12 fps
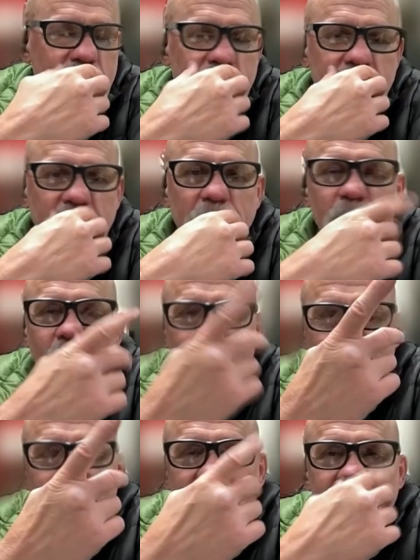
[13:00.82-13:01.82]
two.
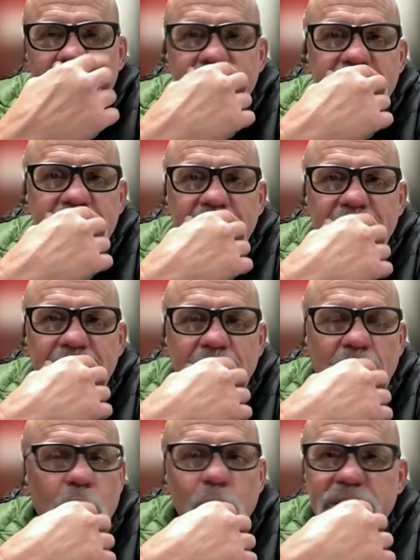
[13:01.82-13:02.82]
Number one is
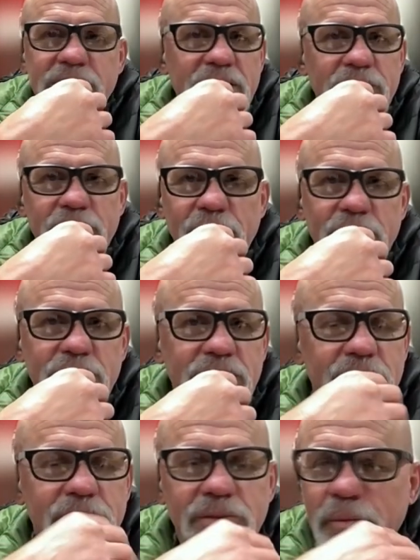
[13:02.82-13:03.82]
always hit
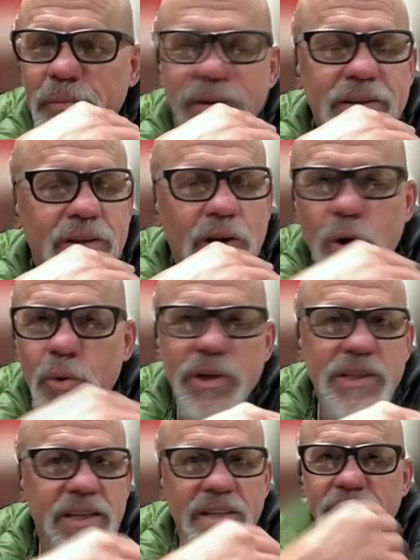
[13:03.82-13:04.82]
first.
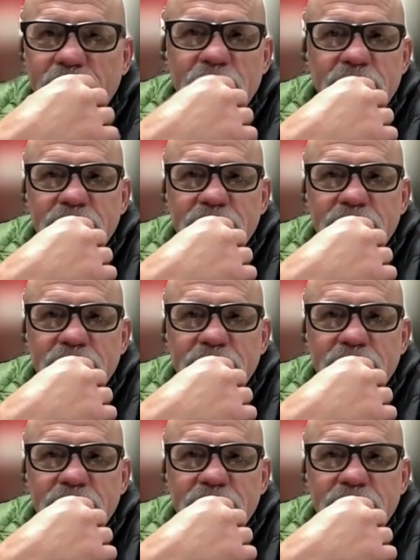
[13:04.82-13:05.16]
Always hit